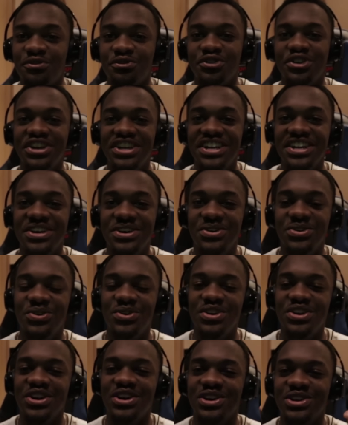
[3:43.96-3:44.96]

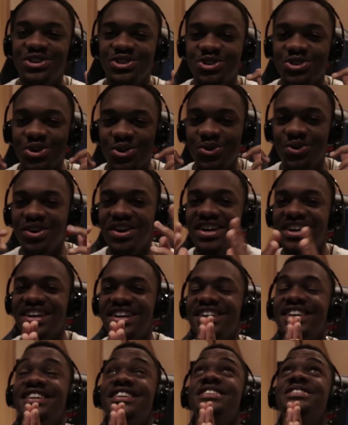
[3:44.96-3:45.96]
3-0. The
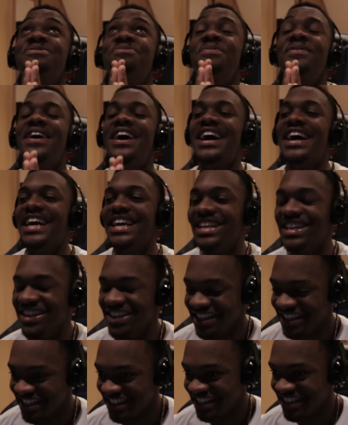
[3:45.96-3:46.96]
controller is mine.
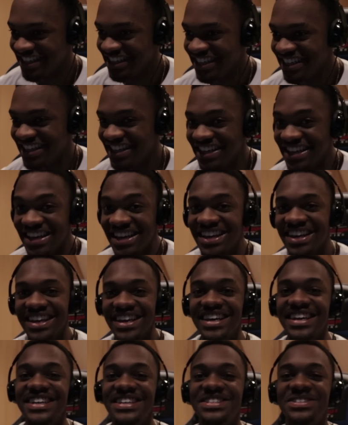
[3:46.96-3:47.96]

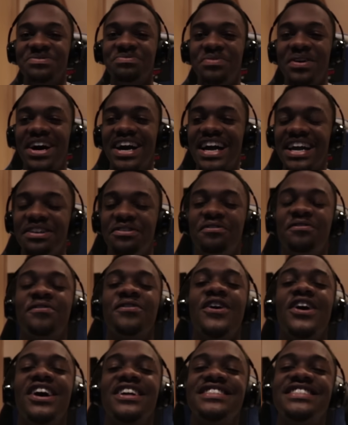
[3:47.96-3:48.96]
It is mine.
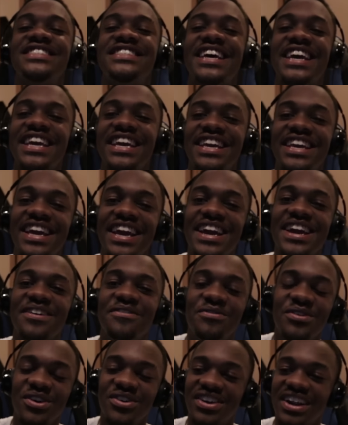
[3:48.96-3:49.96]
France take it
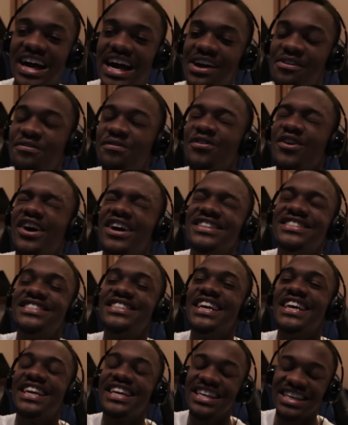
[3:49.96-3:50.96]
in real life. France
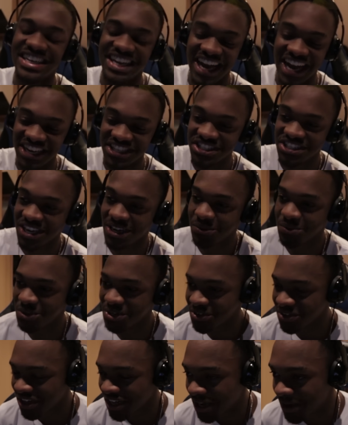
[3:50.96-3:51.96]
take it in the
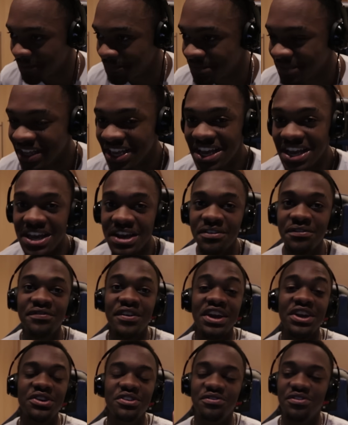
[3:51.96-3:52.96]
#World Cup.
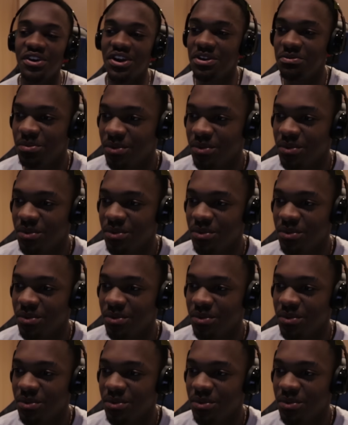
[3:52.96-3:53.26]
Thank you very